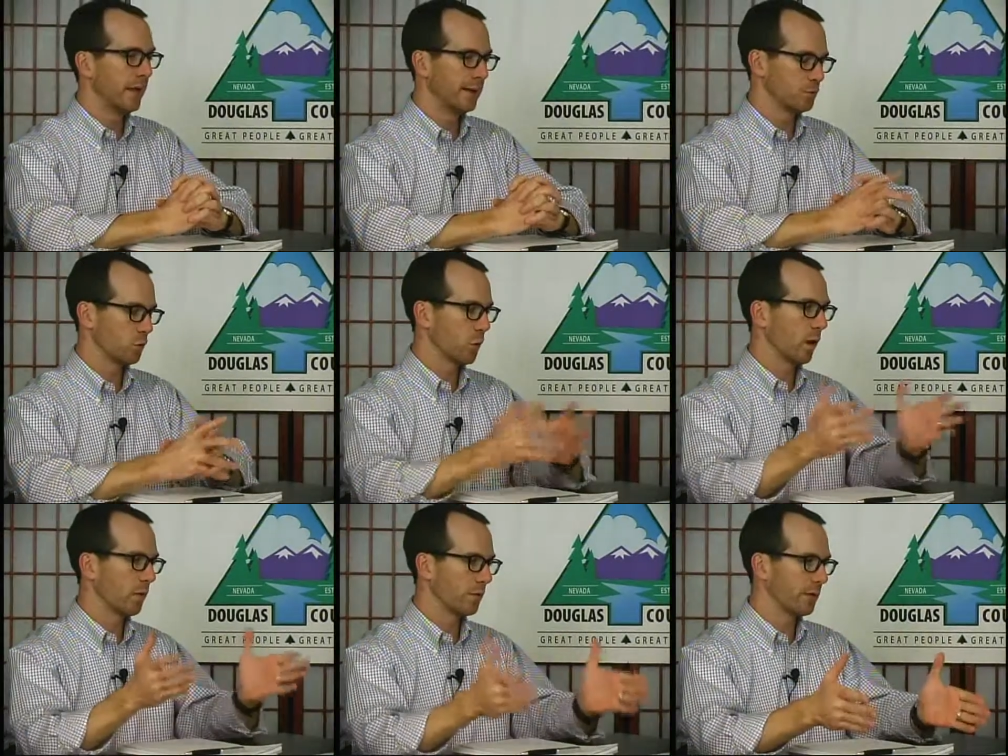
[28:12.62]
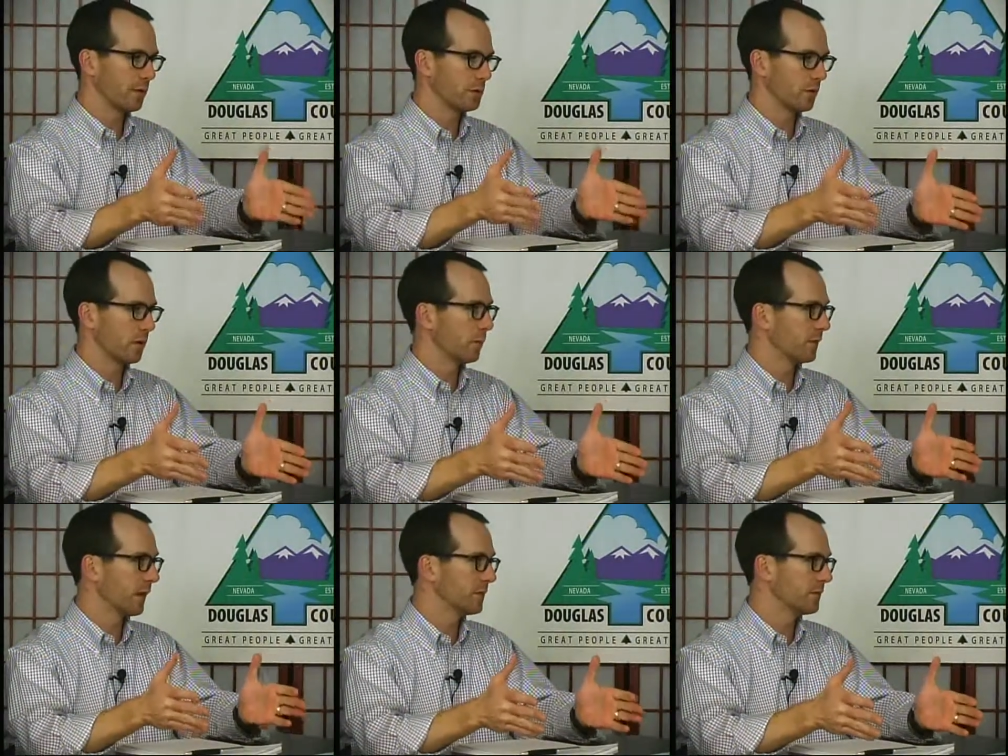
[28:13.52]
and it's required within a certain
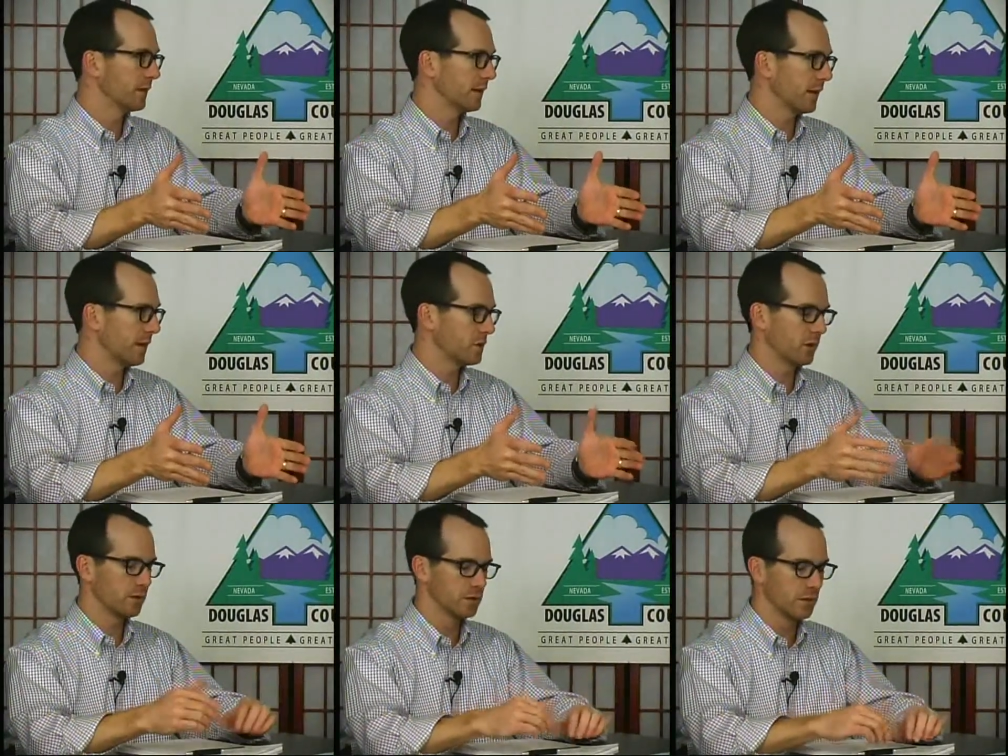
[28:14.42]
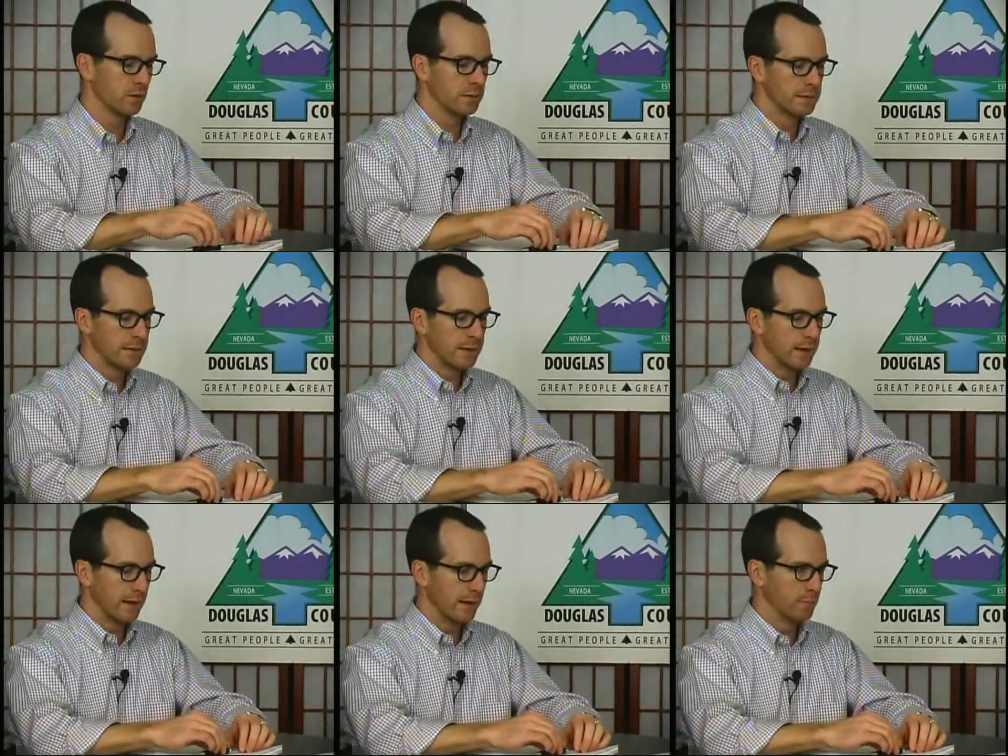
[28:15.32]
number of days of the election. And so,
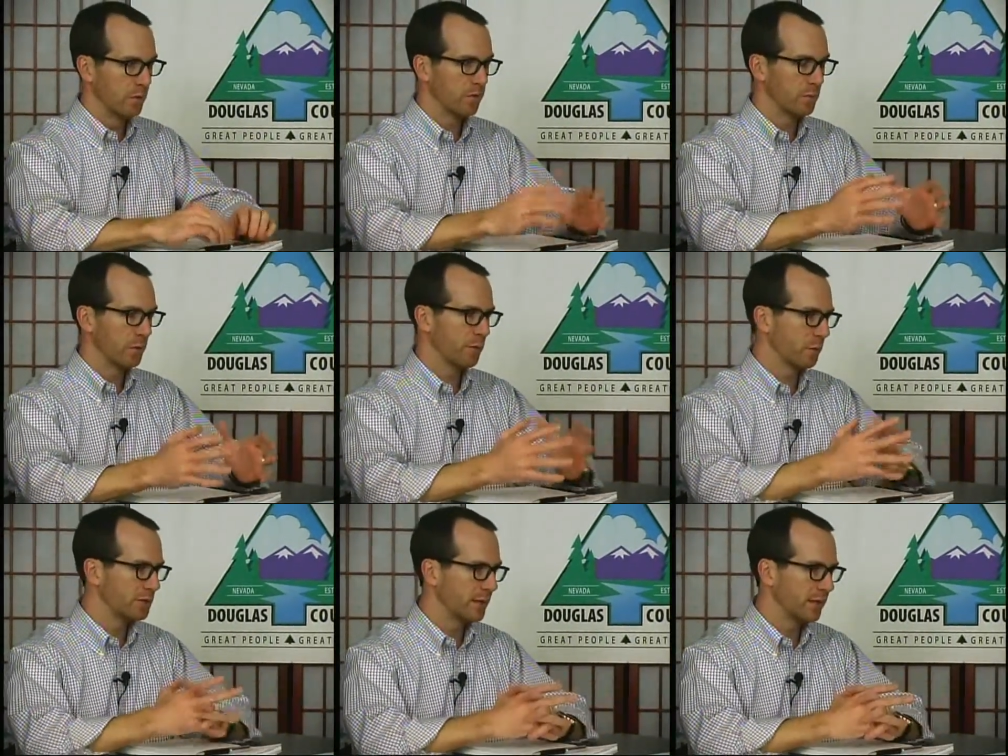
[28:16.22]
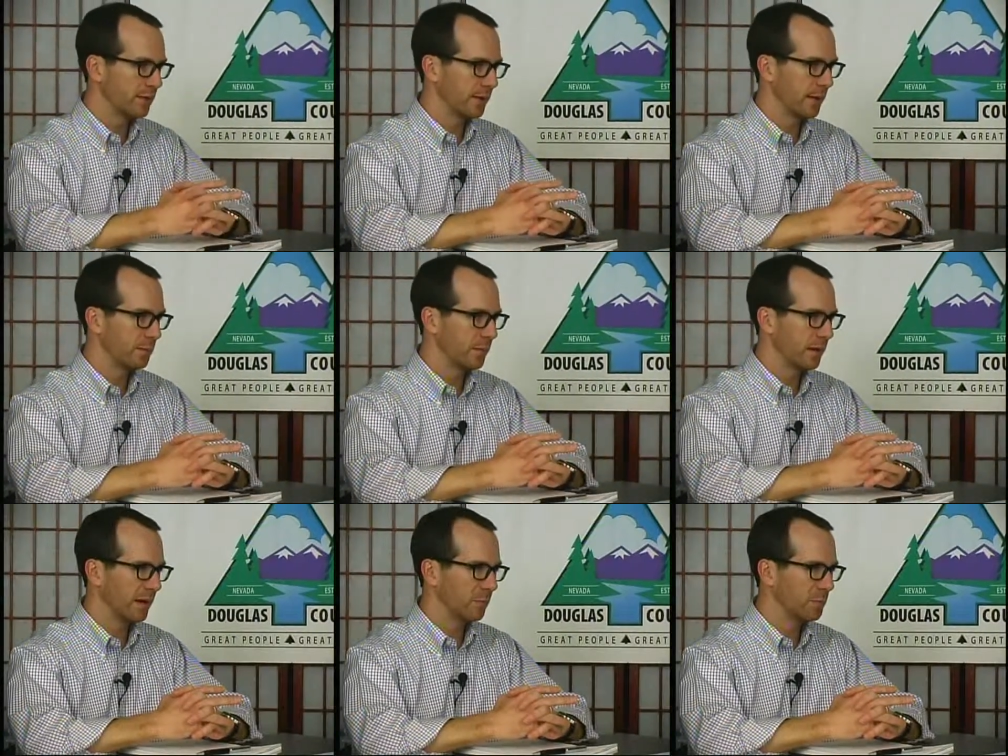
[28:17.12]
um, November 13th, I
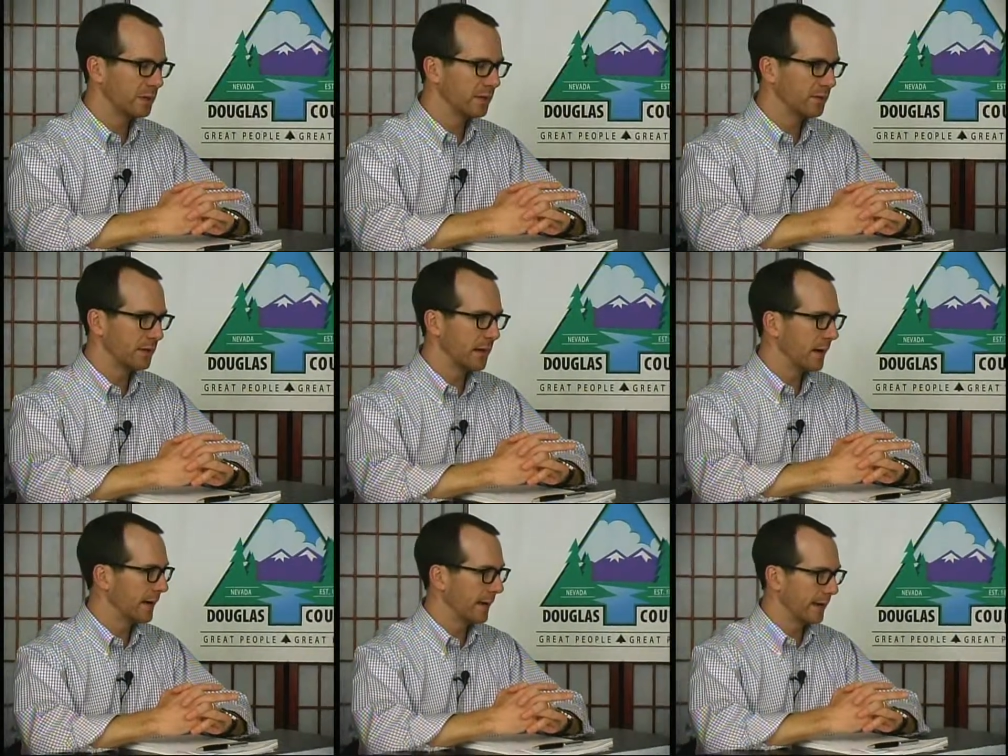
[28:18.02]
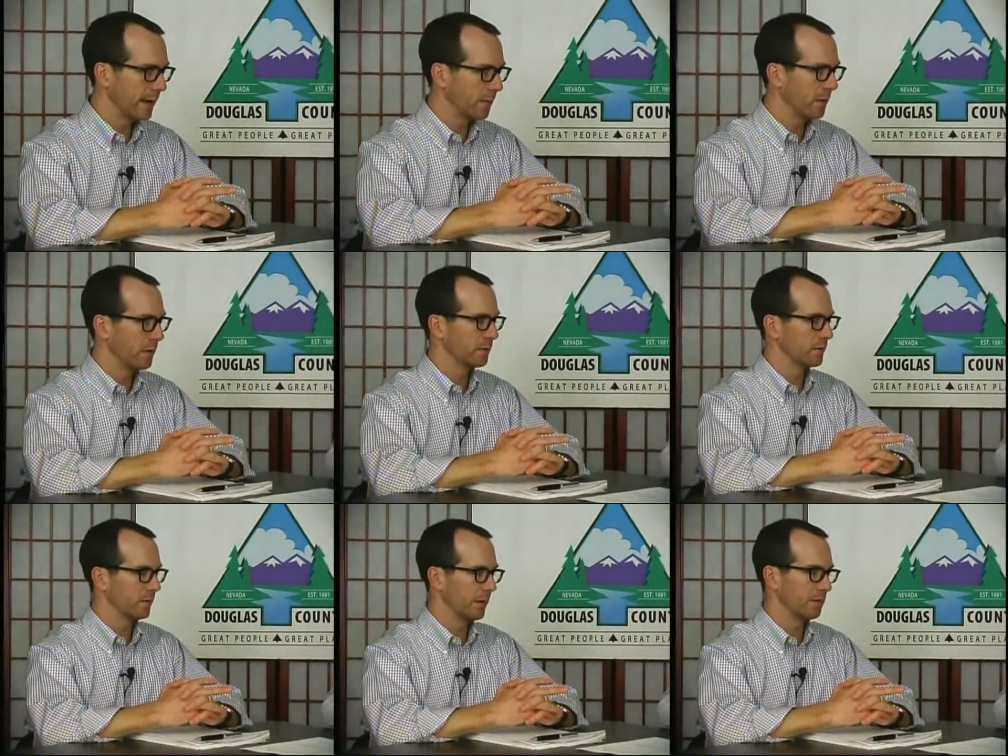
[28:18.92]
I believe at 9 a.m.
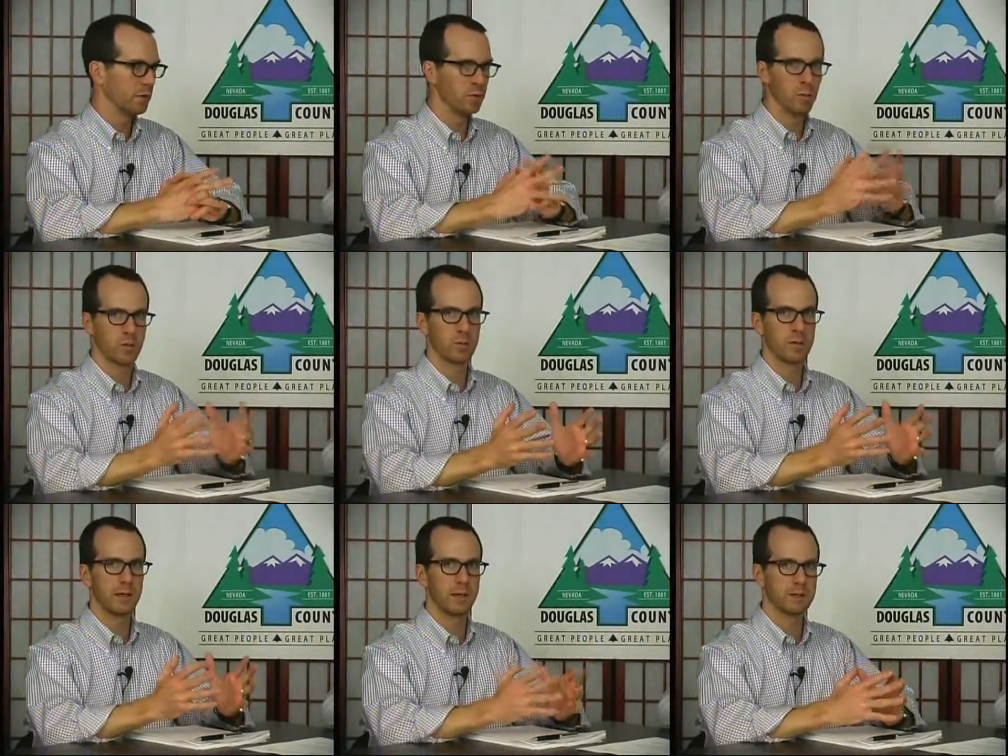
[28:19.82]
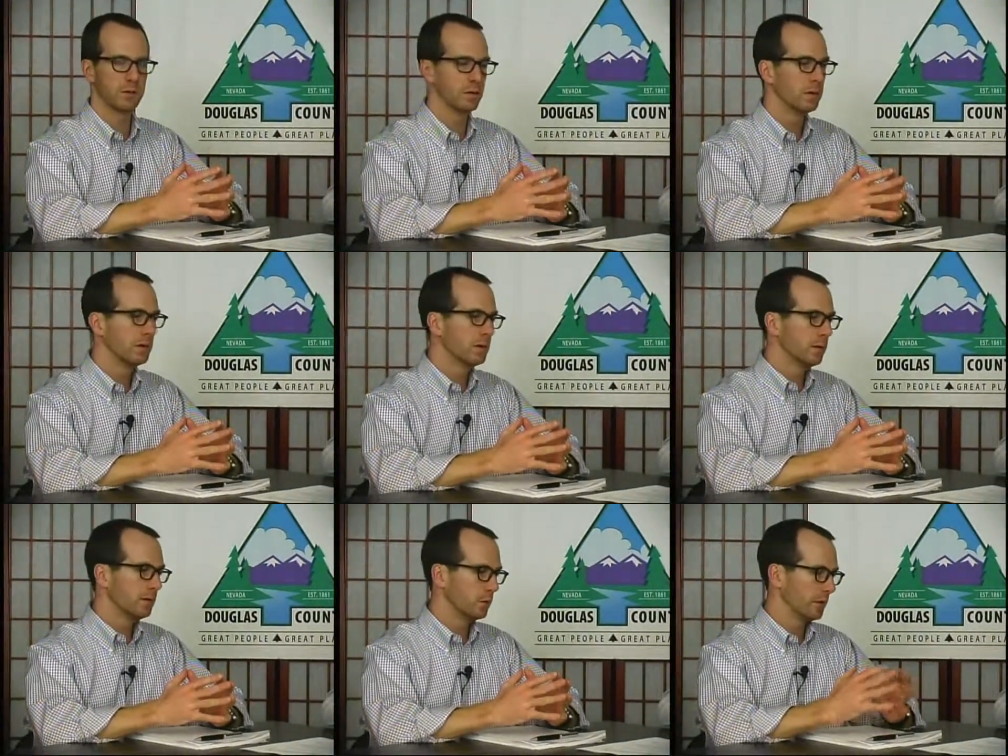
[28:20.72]
is the date that the board will be meeting to
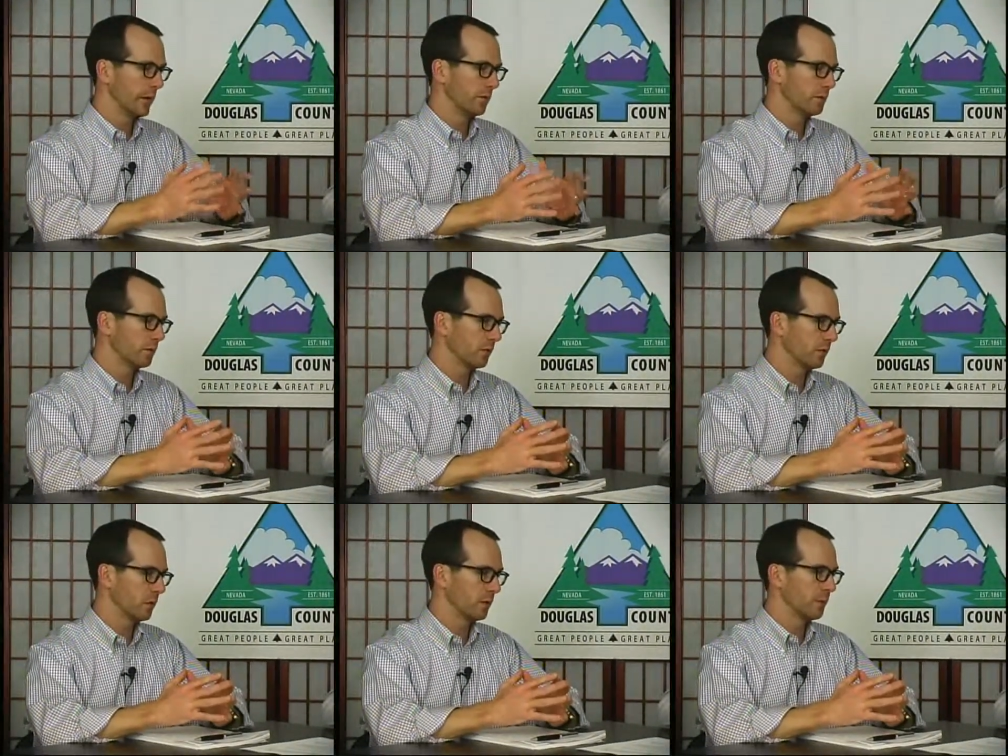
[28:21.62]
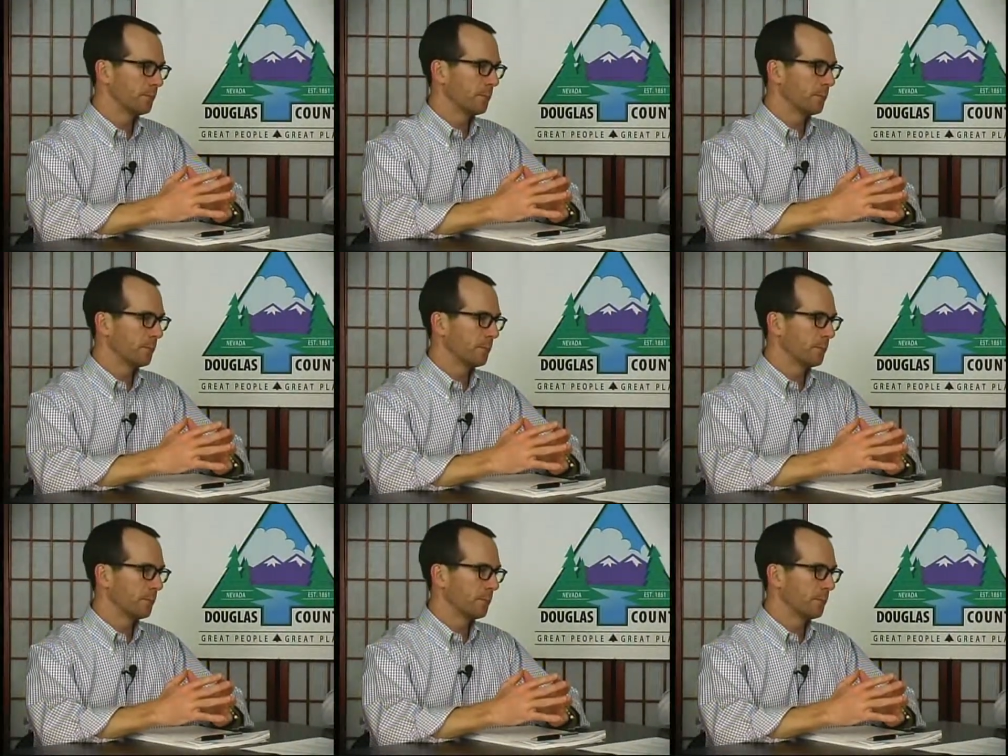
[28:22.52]
do a canvass of the vote.